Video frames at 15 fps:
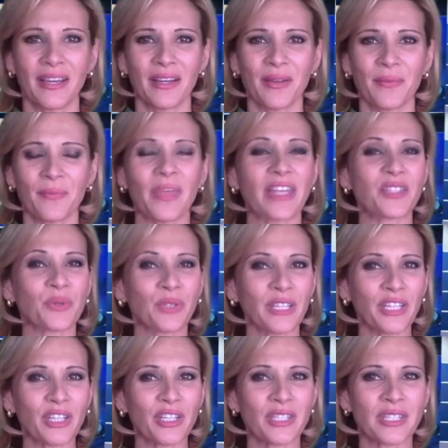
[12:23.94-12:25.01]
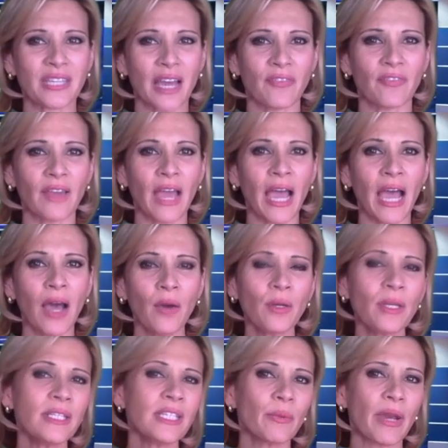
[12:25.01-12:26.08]
And that's really good stuff. How
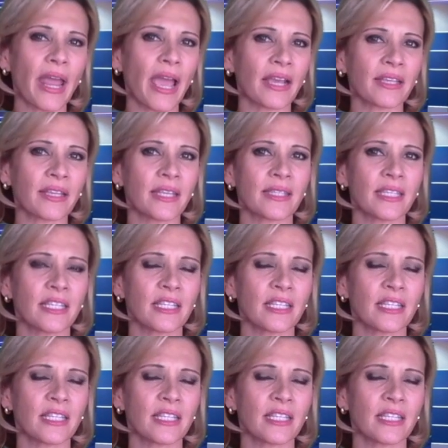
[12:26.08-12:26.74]
can someone access these